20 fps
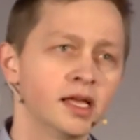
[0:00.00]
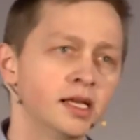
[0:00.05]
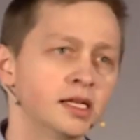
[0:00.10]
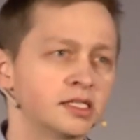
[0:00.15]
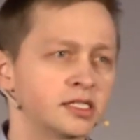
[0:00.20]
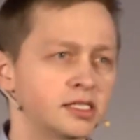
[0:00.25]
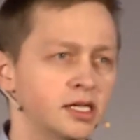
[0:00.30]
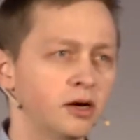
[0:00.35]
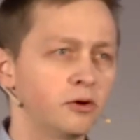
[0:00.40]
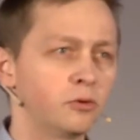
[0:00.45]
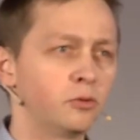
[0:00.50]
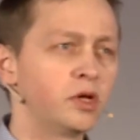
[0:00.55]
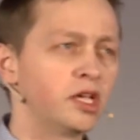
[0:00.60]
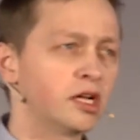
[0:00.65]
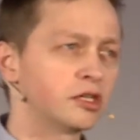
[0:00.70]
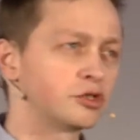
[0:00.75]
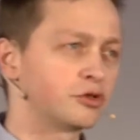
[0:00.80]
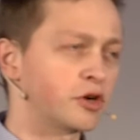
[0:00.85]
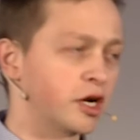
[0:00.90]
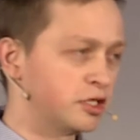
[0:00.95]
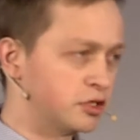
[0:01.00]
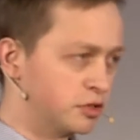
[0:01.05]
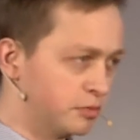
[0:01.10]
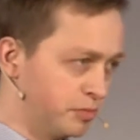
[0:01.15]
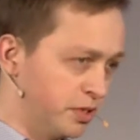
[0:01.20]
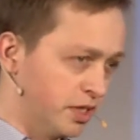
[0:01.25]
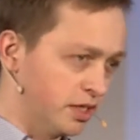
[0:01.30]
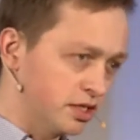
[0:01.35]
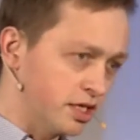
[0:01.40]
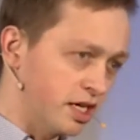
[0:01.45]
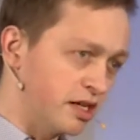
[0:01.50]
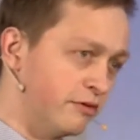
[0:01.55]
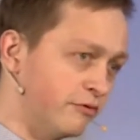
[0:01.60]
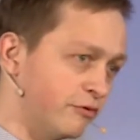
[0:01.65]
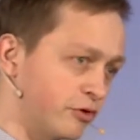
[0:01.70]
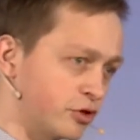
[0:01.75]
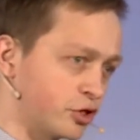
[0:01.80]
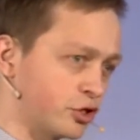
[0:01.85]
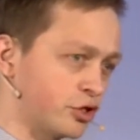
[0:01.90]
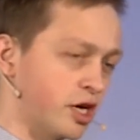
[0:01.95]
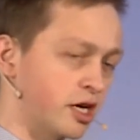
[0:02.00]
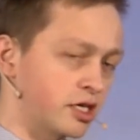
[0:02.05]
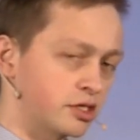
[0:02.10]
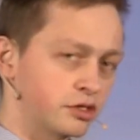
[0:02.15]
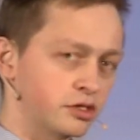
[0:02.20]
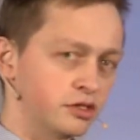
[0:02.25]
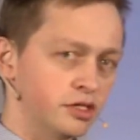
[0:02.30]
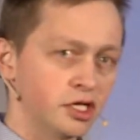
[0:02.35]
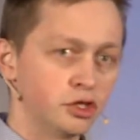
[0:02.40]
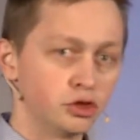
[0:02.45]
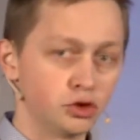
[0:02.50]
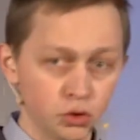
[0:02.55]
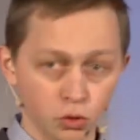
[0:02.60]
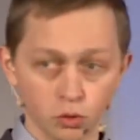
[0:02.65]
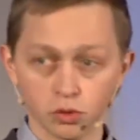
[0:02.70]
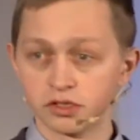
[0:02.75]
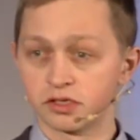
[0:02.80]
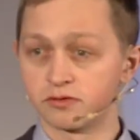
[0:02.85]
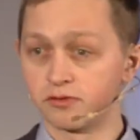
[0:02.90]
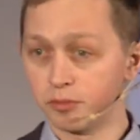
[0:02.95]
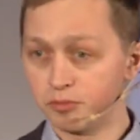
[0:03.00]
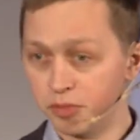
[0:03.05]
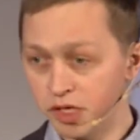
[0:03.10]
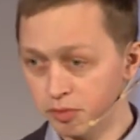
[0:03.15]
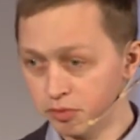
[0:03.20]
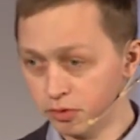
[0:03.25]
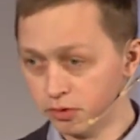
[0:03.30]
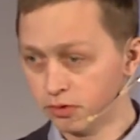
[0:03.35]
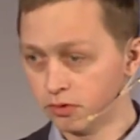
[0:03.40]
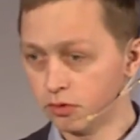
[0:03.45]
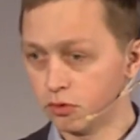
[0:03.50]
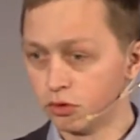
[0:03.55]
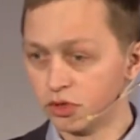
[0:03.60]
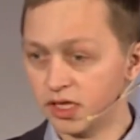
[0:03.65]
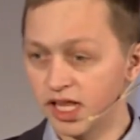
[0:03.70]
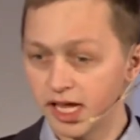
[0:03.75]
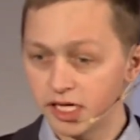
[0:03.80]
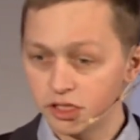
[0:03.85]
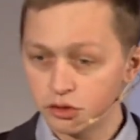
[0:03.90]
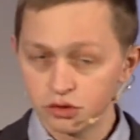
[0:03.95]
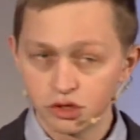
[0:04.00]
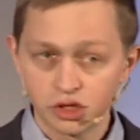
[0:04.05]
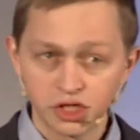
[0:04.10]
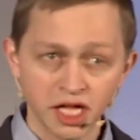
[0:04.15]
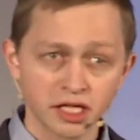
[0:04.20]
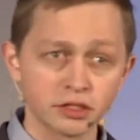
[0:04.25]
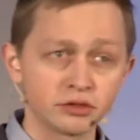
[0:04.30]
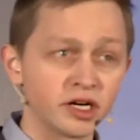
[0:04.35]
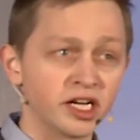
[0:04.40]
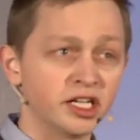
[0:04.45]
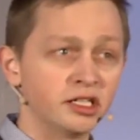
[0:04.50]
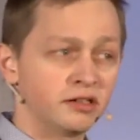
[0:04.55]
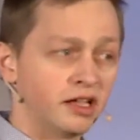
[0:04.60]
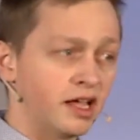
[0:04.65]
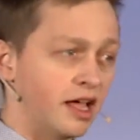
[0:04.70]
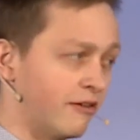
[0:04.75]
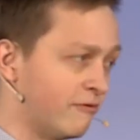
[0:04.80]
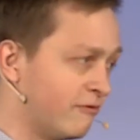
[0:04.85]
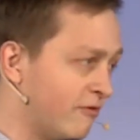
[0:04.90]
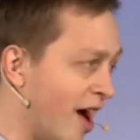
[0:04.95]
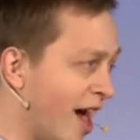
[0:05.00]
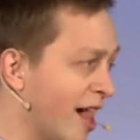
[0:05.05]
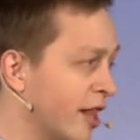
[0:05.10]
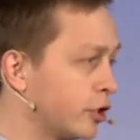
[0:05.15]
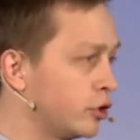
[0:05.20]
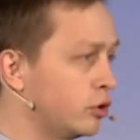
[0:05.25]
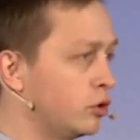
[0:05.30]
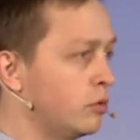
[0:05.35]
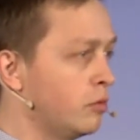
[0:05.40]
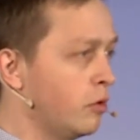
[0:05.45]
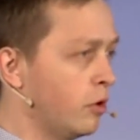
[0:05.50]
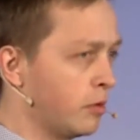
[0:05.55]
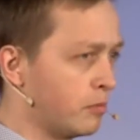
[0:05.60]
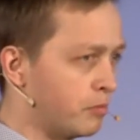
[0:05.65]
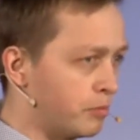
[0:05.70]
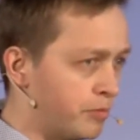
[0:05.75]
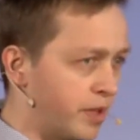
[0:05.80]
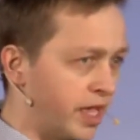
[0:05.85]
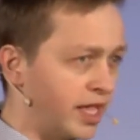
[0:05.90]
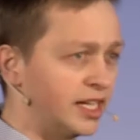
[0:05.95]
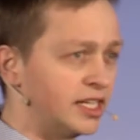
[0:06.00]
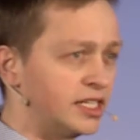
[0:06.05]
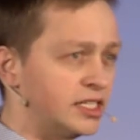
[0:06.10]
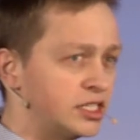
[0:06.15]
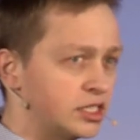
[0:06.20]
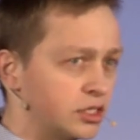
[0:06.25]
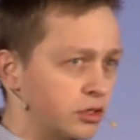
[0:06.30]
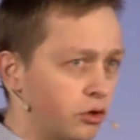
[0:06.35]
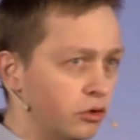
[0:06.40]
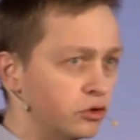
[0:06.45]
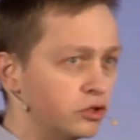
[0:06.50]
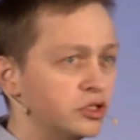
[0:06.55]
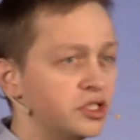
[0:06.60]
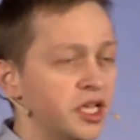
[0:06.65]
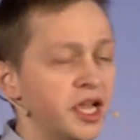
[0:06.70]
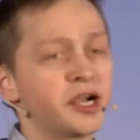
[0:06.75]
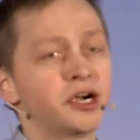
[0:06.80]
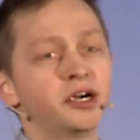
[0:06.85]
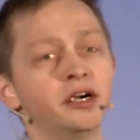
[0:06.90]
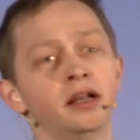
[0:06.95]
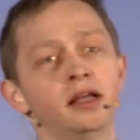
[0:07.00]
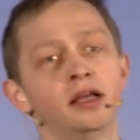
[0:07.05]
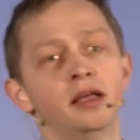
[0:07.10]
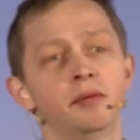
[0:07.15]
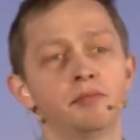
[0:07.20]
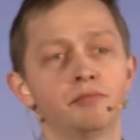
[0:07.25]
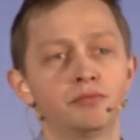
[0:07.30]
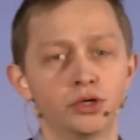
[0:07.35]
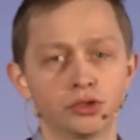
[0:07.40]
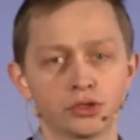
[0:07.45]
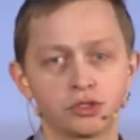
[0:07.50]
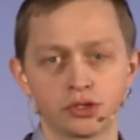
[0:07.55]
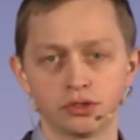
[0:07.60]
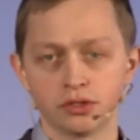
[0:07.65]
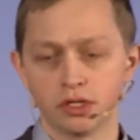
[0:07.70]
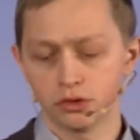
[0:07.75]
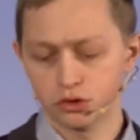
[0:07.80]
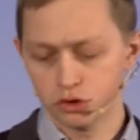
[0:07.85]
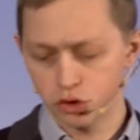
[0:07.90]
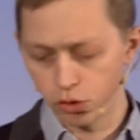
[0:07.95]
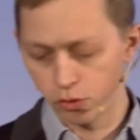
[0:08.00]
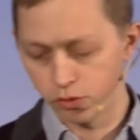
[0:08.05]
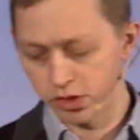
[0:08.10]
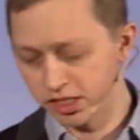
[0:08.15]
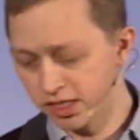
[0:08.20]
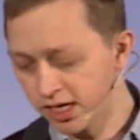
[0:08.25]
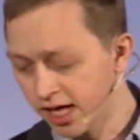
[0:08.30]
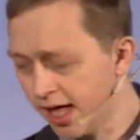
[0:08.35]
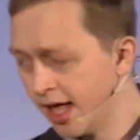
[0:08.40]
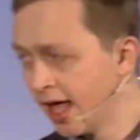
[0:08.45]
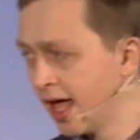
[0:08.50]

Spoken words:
So we are trying to build infrastructure and tools for people who would like to generate a value based on their personal token.